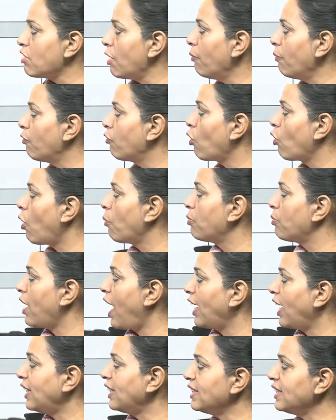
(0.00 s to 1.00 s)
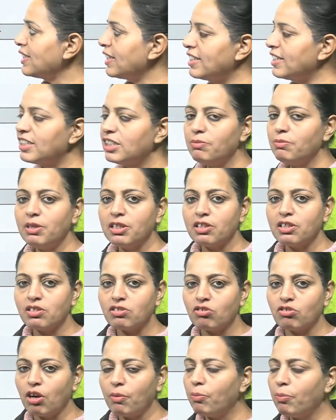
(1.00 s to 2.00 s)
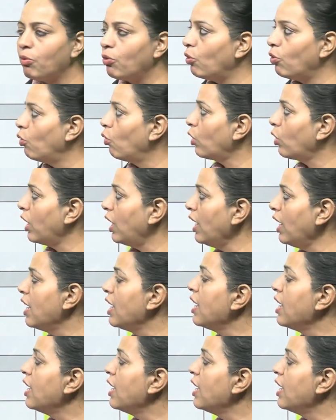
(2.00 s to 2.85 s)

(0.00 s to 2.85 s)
strip from 9 cm strip. Okay.